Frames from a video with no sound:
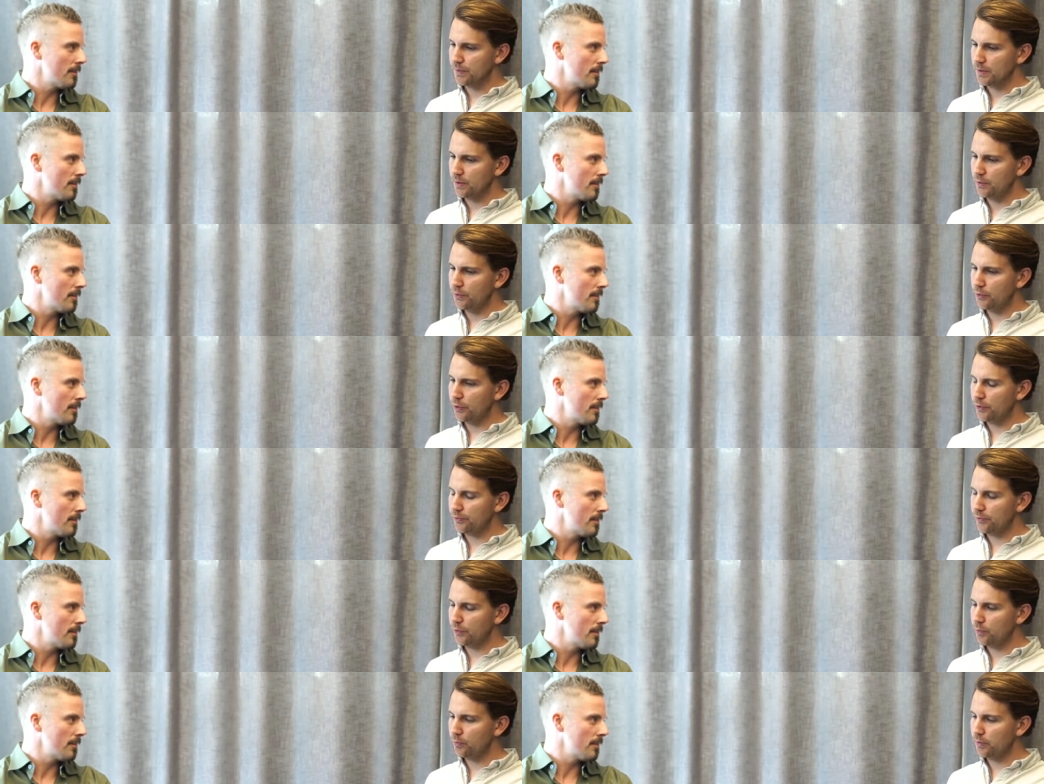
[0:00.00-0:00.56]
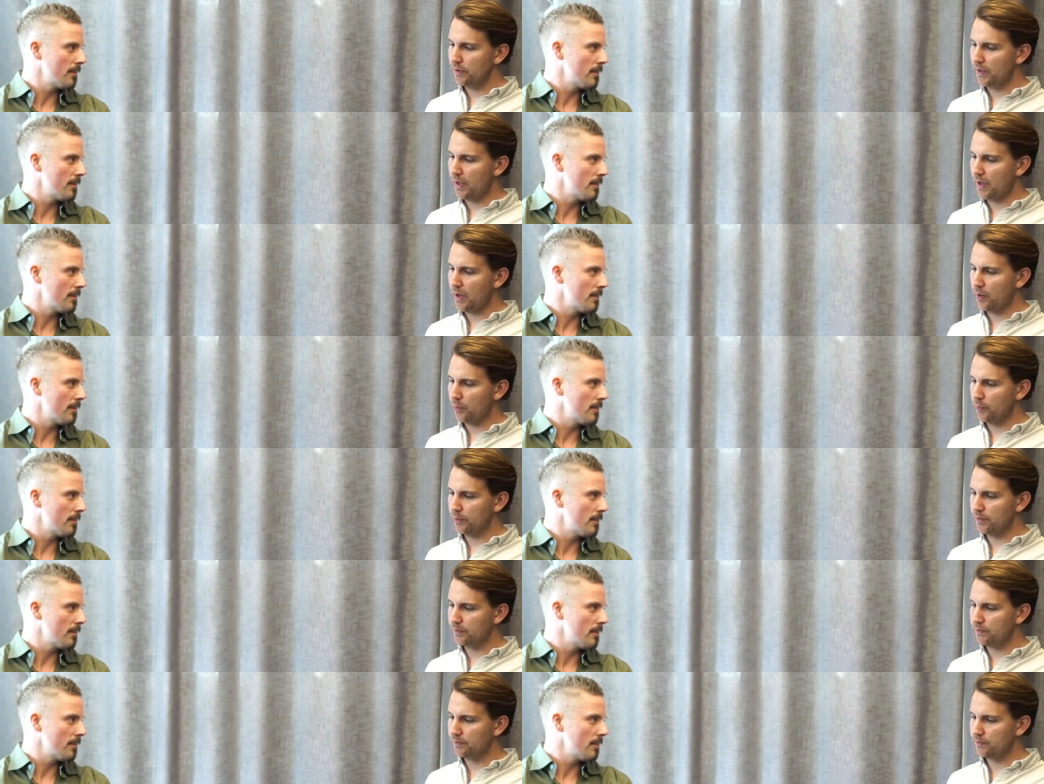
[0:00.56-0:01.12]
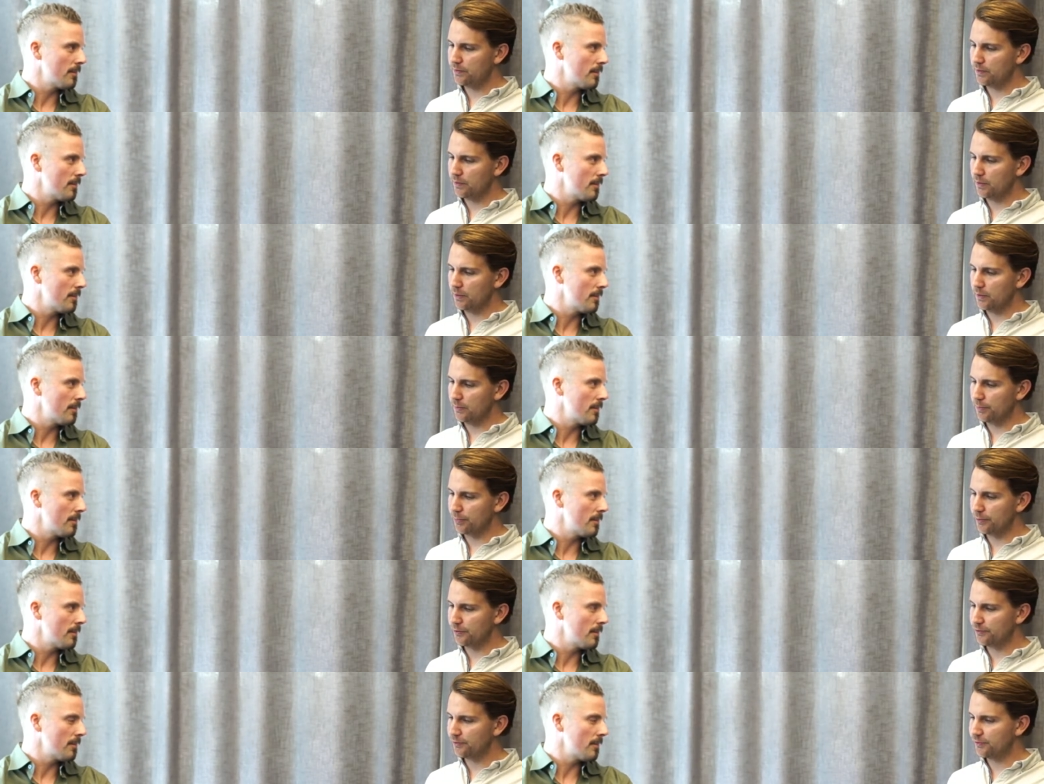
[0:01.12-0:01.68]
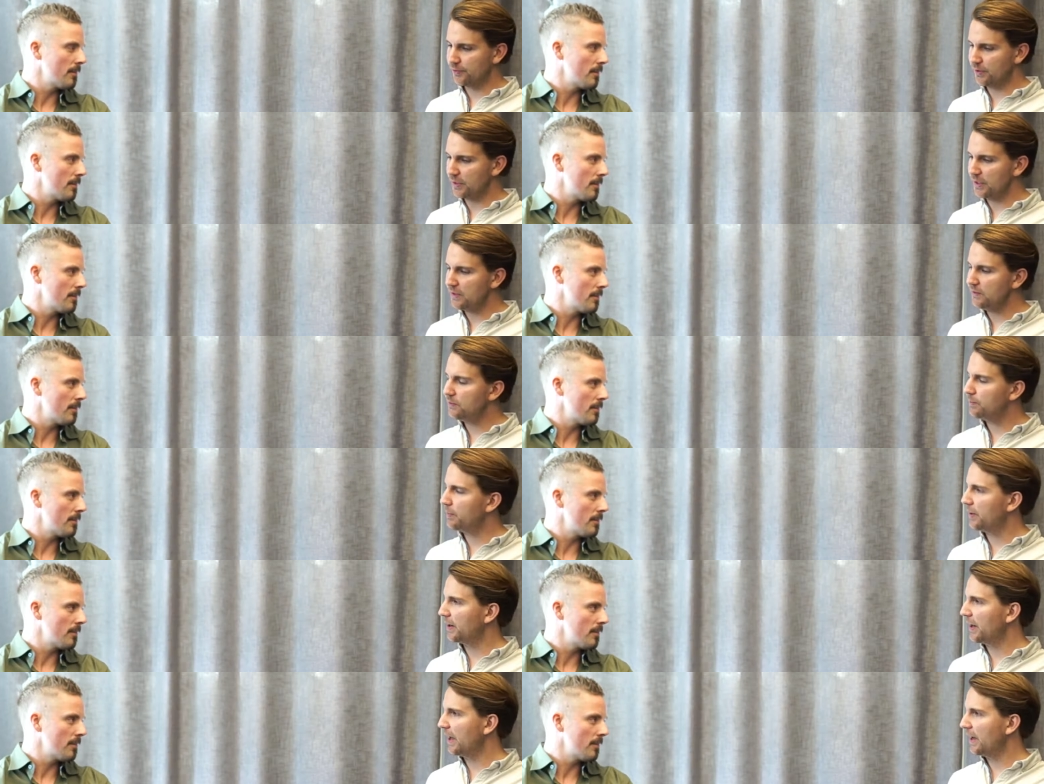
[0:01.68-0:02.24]
Speaker 1: not only how it's uh,
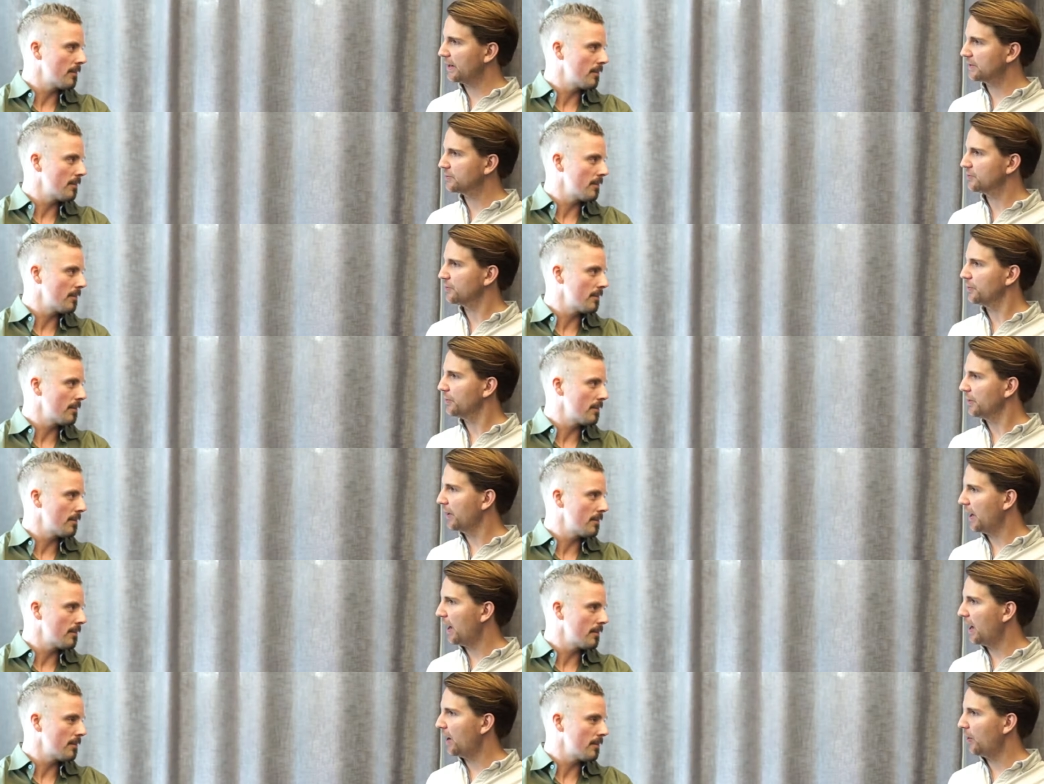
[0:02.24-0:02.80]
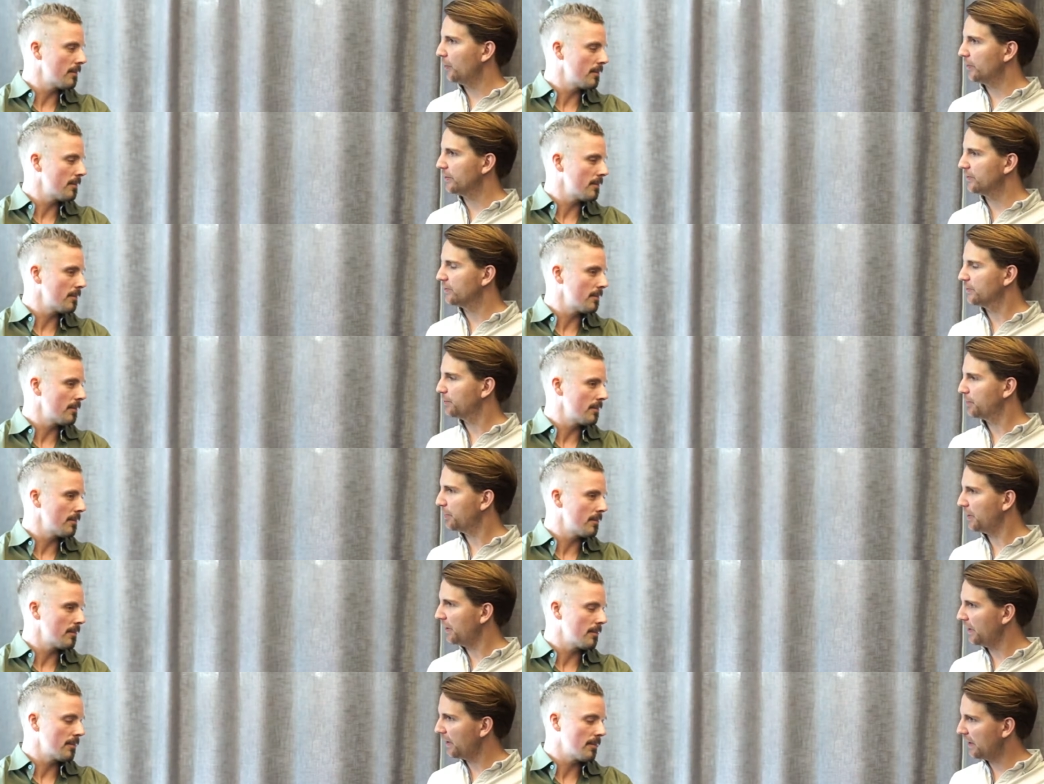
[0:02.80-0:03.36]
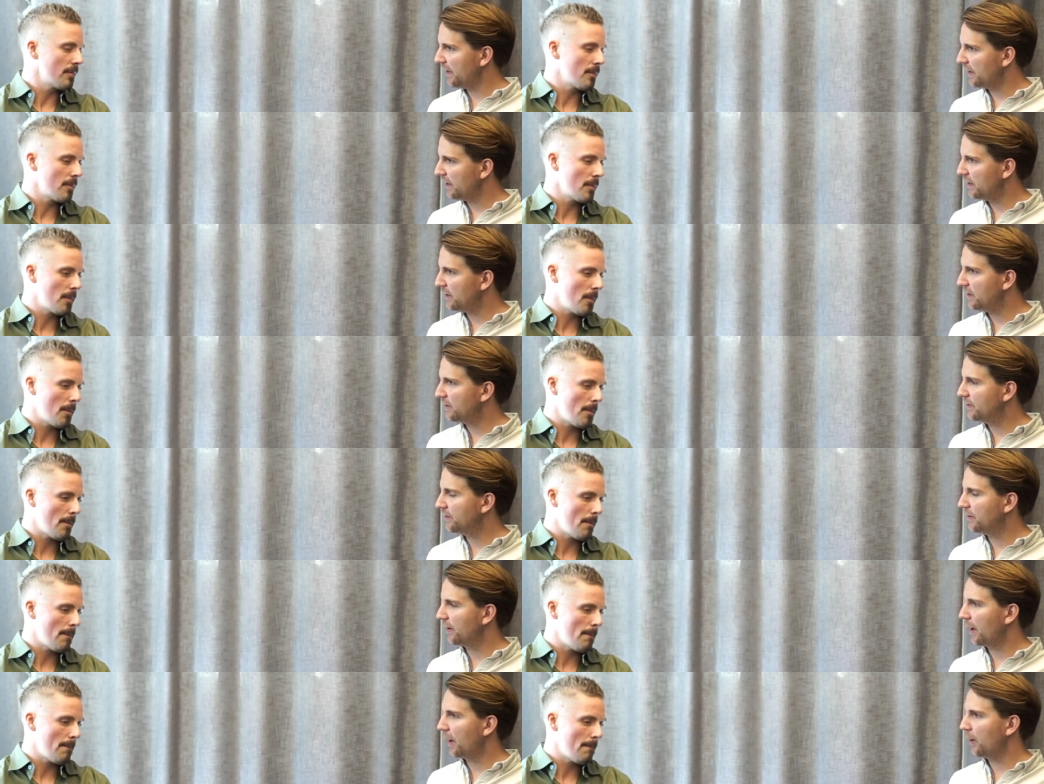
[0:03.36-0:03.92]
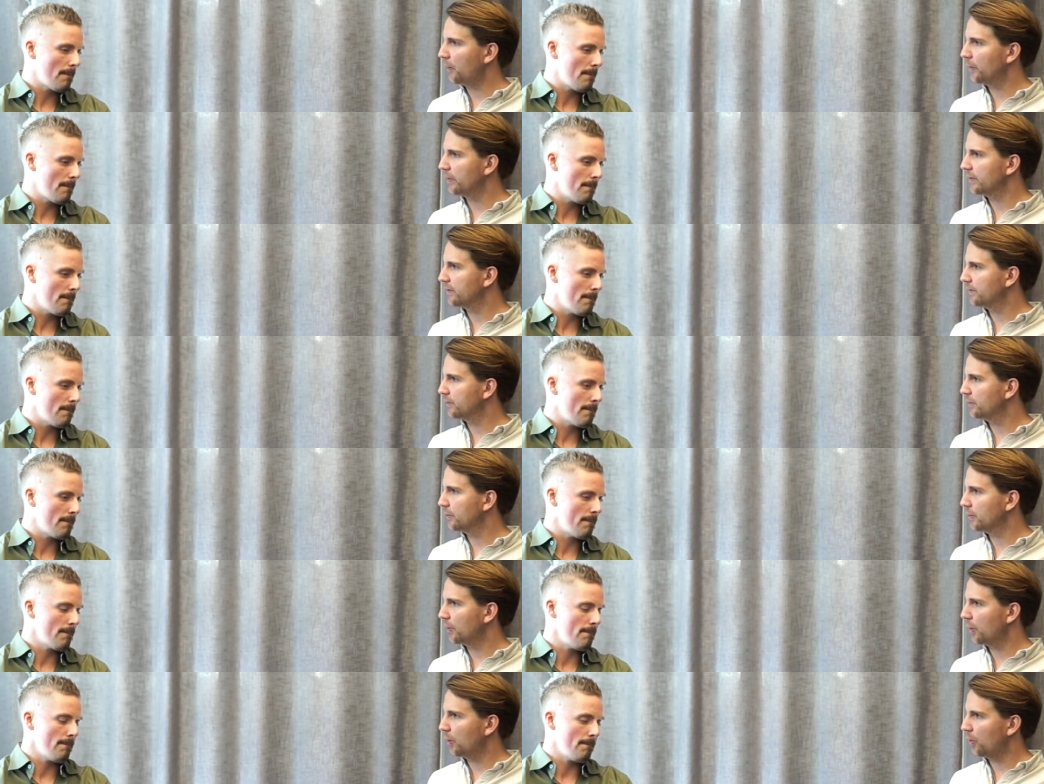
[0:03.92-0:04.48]
perceived but actually how it's played how
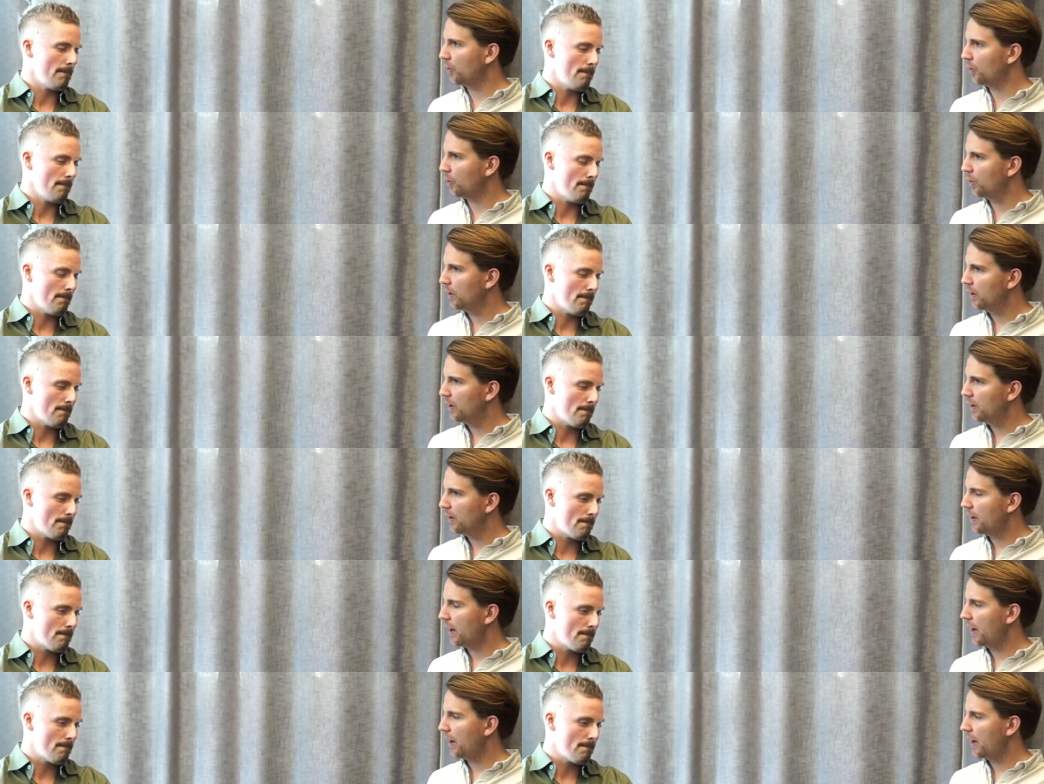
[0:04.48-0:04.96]
it's you know mm.